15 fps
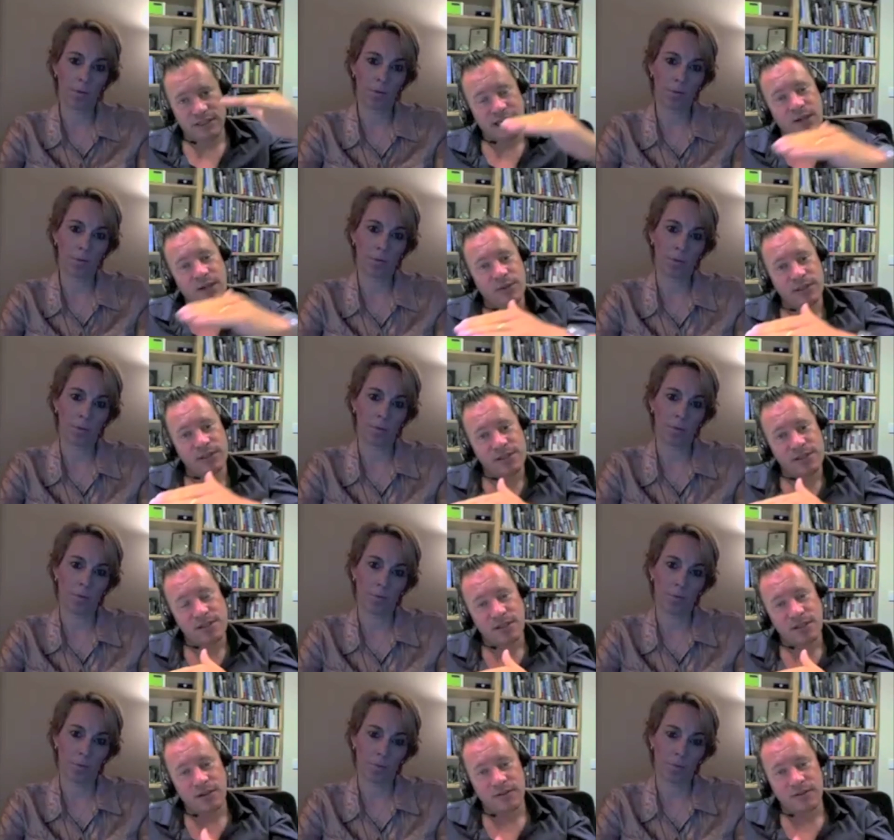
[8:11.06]
Speaker 1: downwards
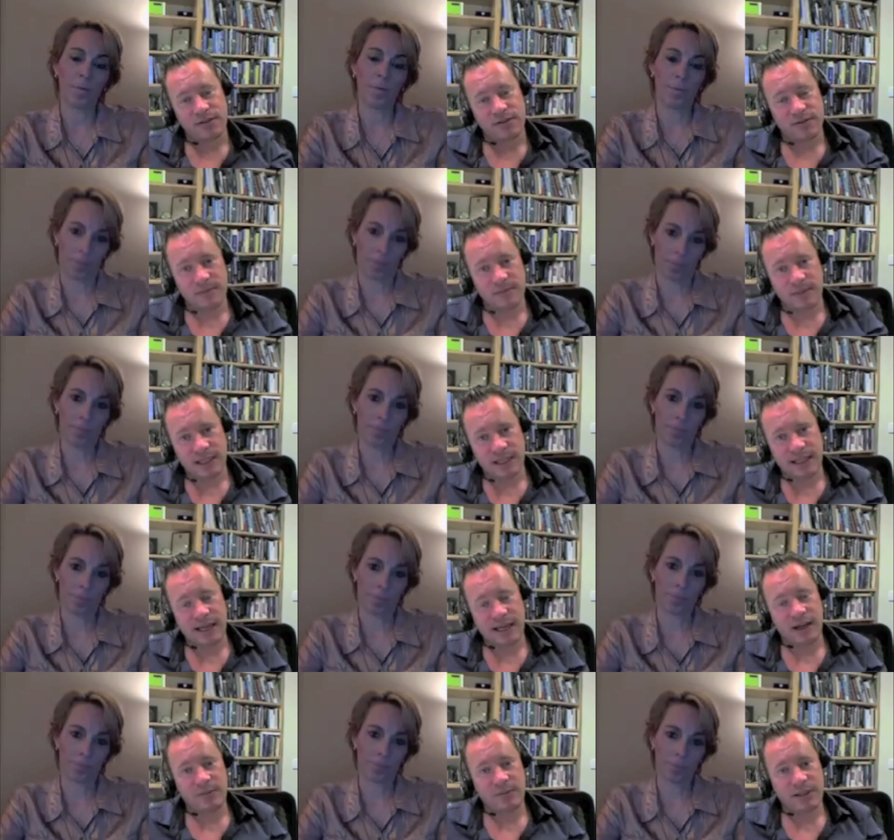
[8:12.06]
of many
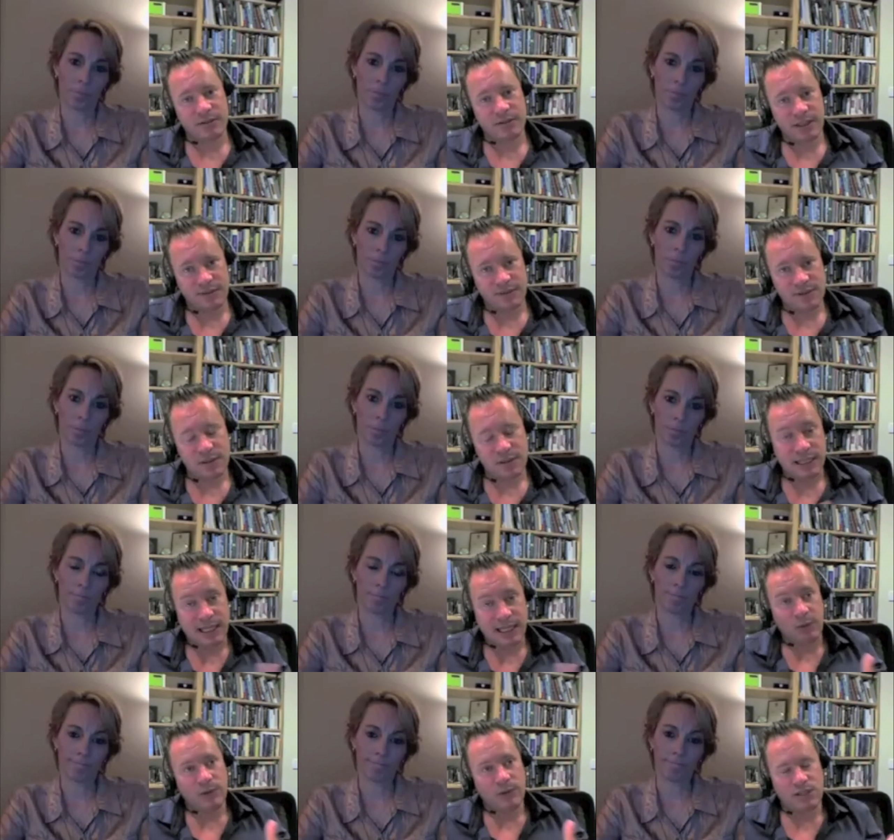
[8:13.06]
Caribbean reefs, again,
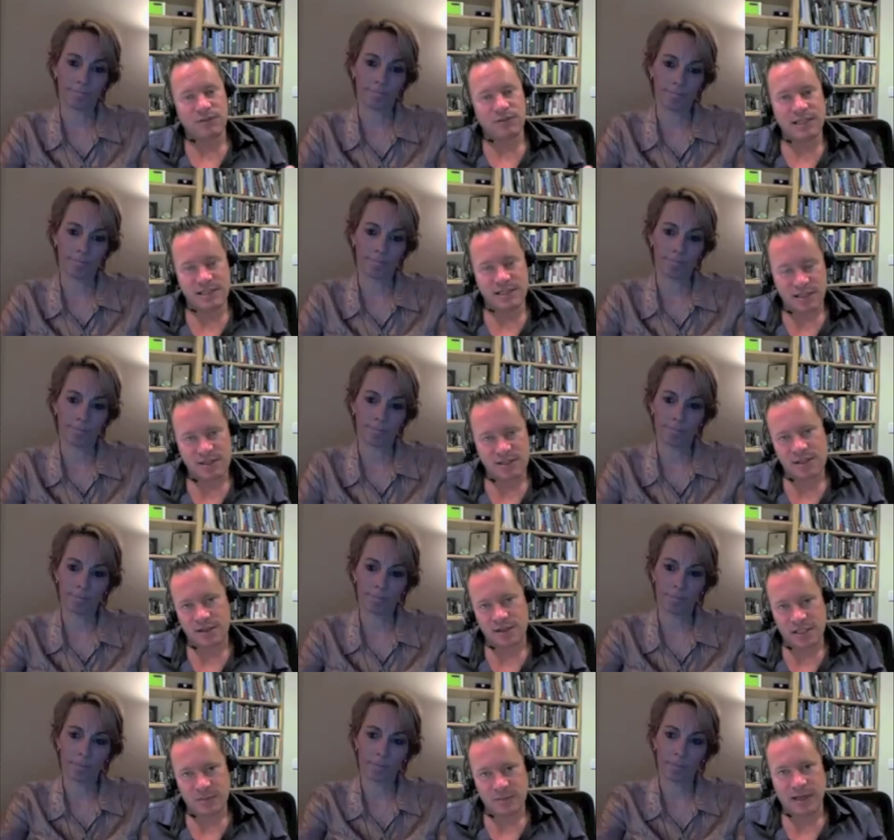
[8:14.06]
which raises concerns
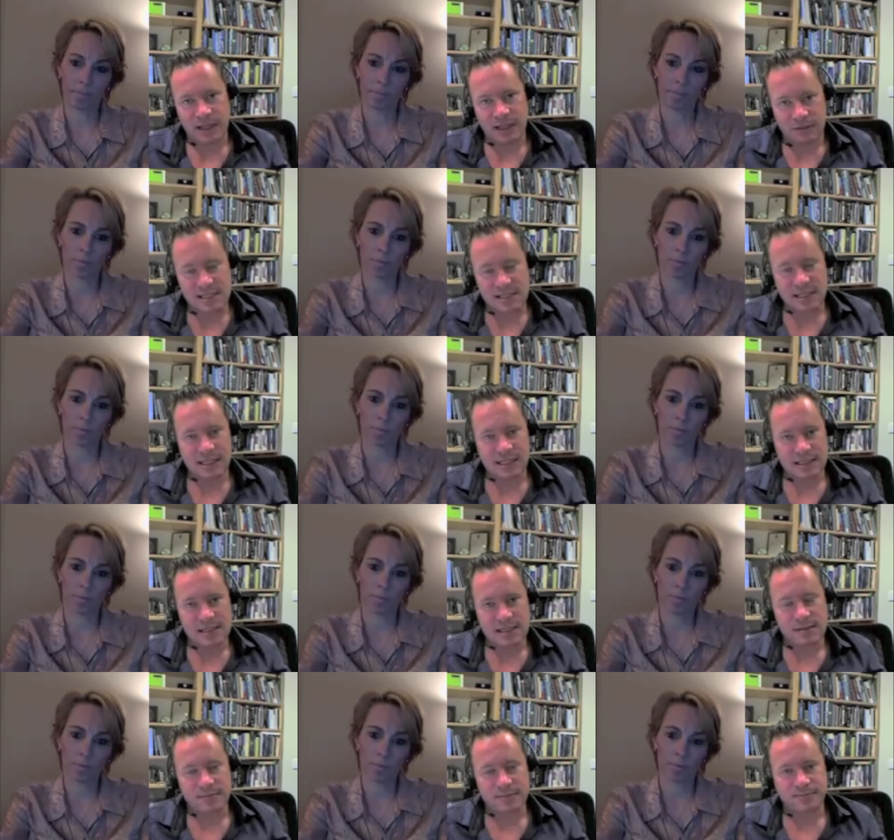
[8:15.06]
about their
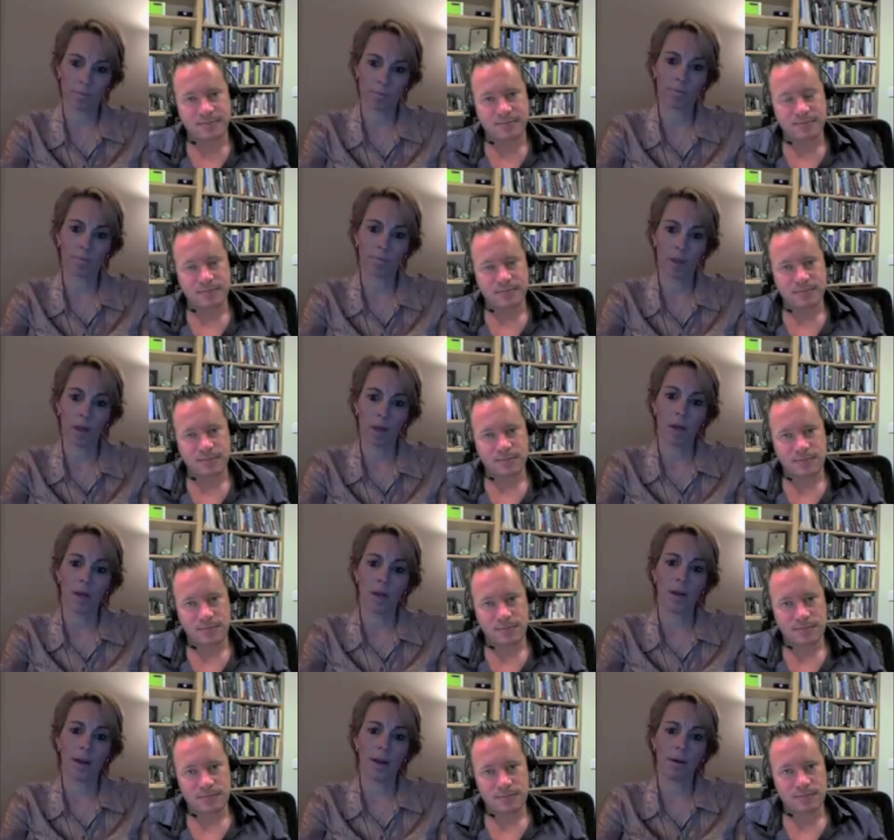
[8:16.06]
resilience.
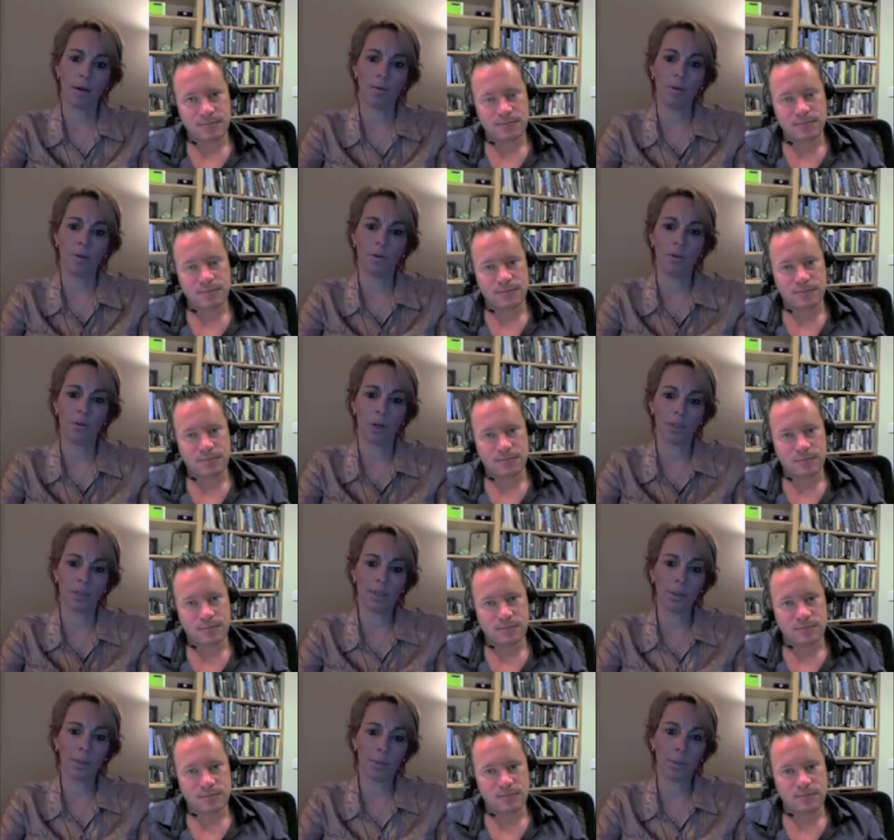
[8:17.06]
Speaker 2: Now, you talked a little
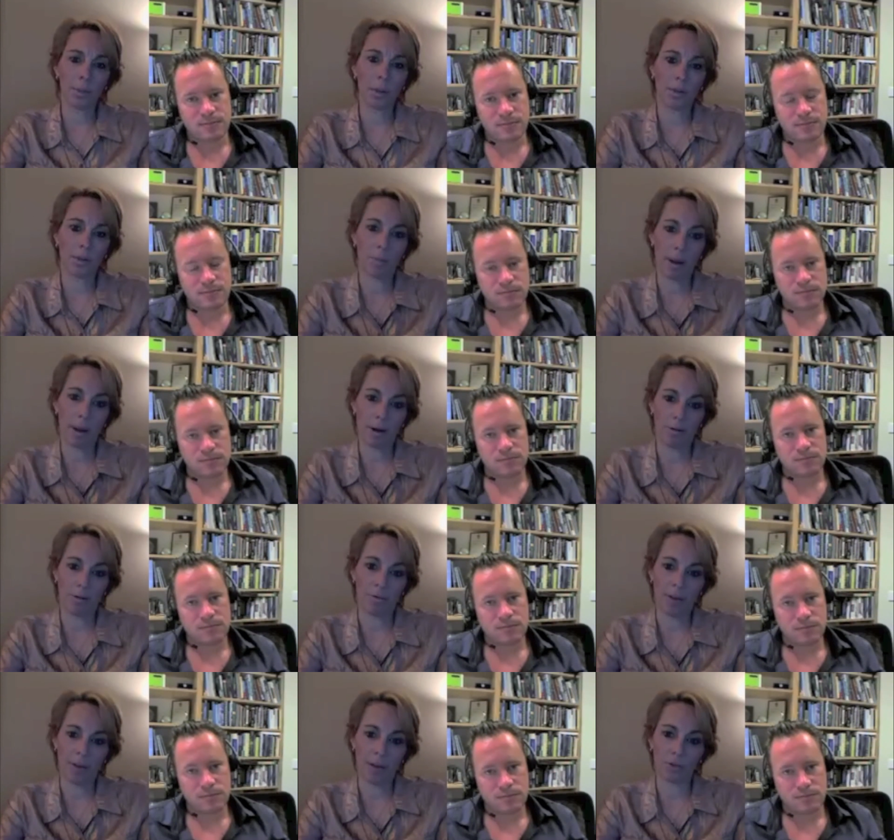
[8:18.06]
bit about the
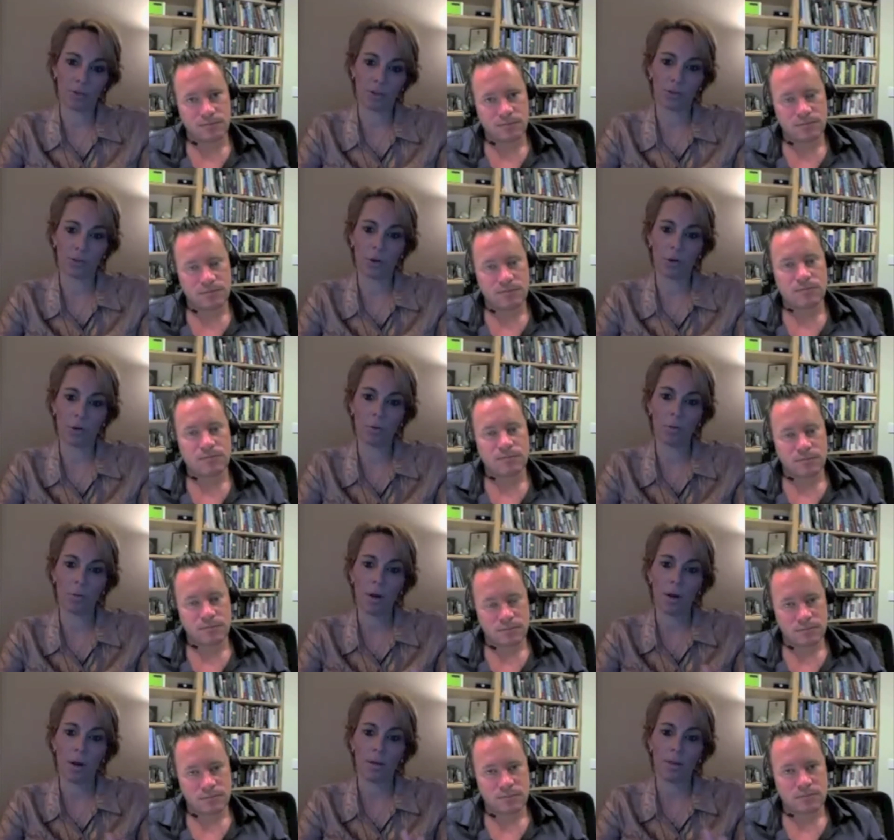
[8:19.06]
parrotfish. So
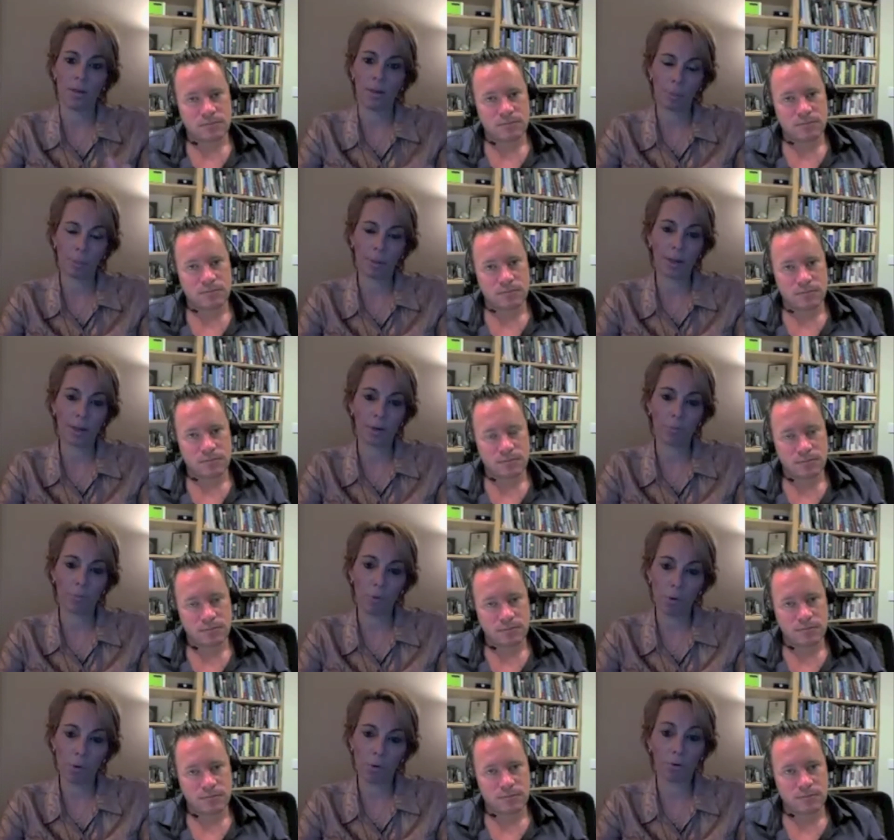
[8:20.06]
they're playing a
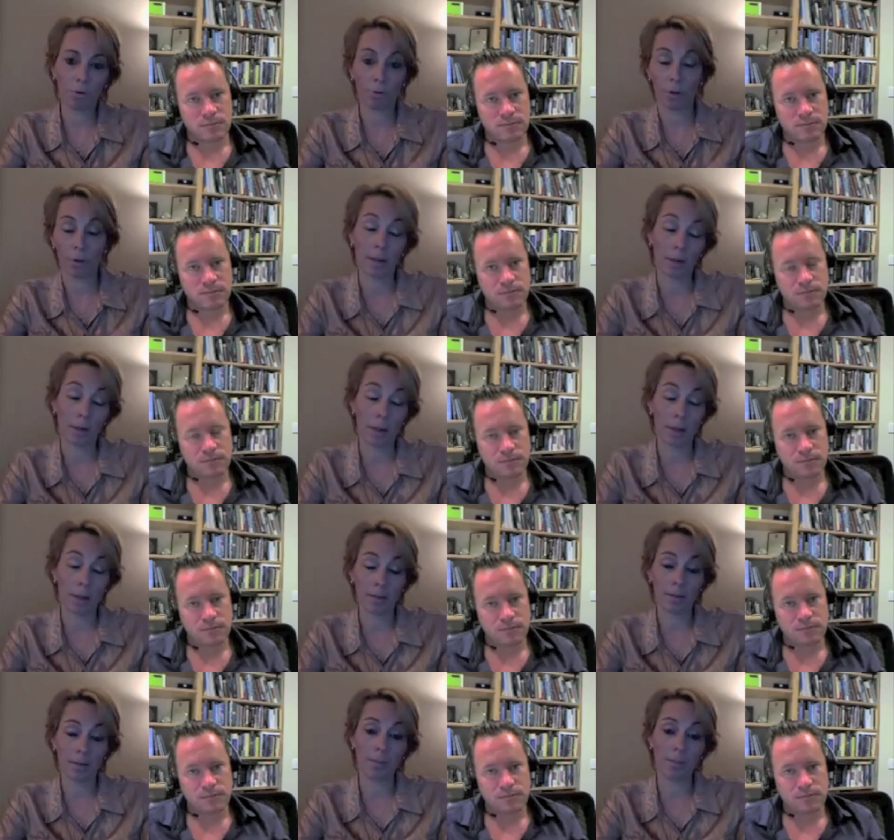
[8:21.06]
role, or a, it
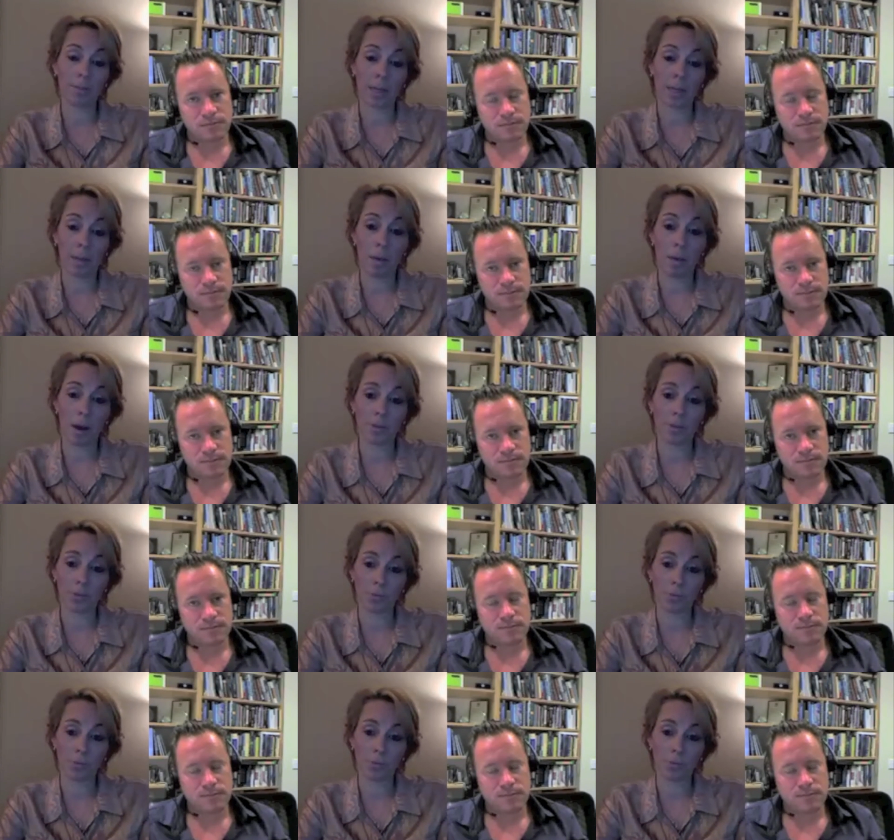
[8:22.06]
seems like a modest